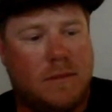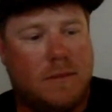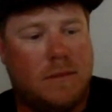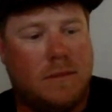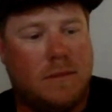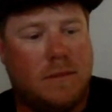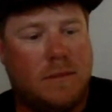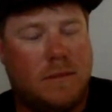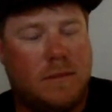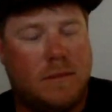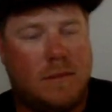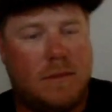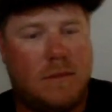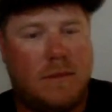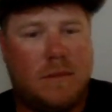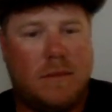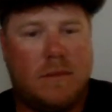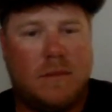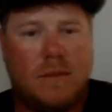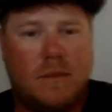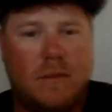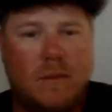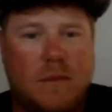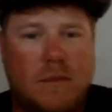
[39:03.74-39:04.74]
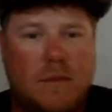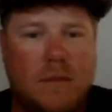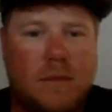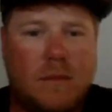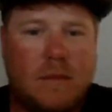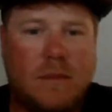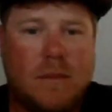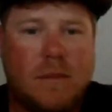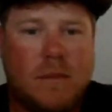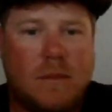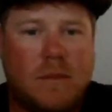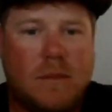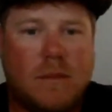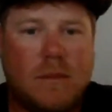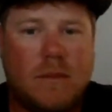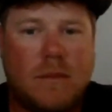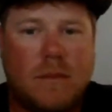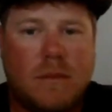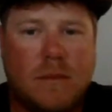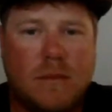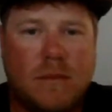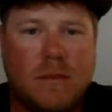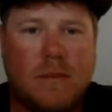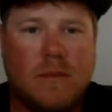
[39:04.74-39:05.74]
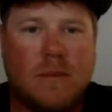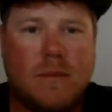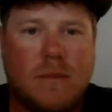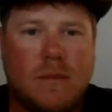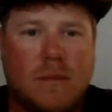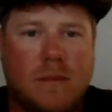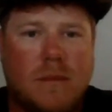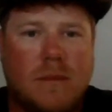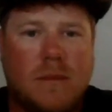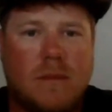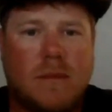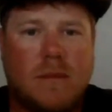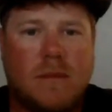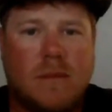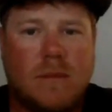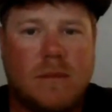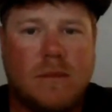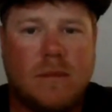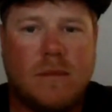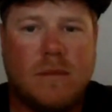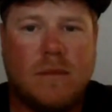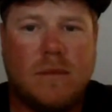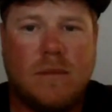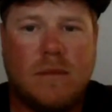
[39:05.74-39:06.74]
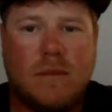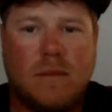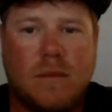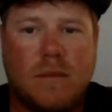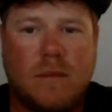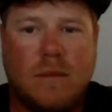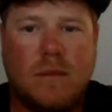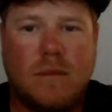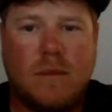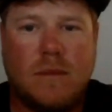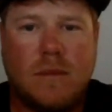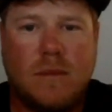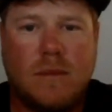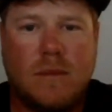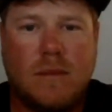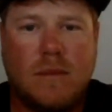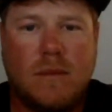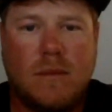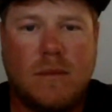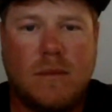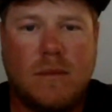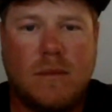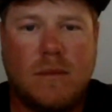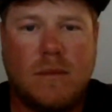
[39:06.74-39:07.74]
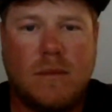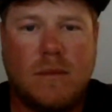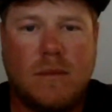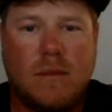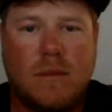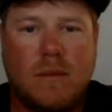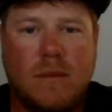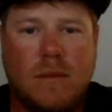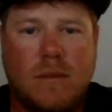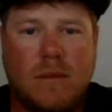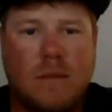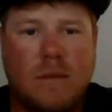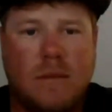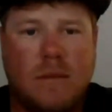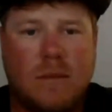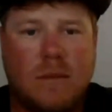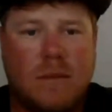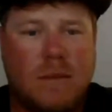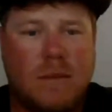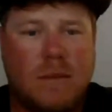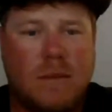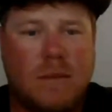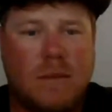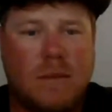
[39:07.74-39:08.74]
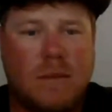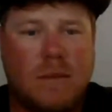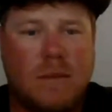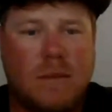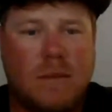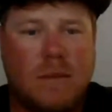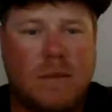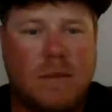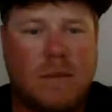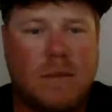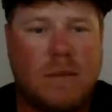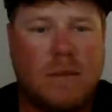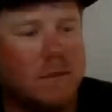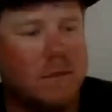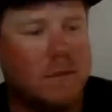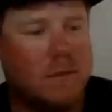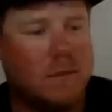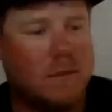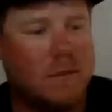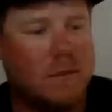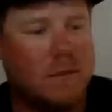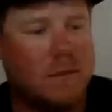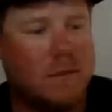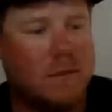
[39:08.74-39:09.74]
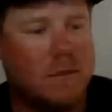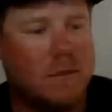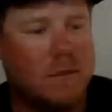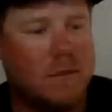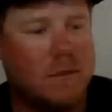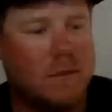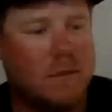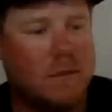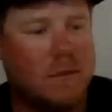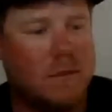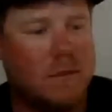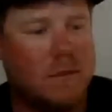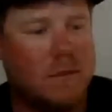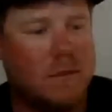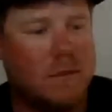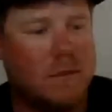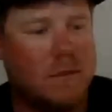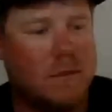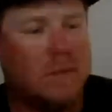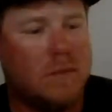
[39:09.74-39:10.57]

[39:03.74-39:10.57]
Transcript: The person shown says nothing.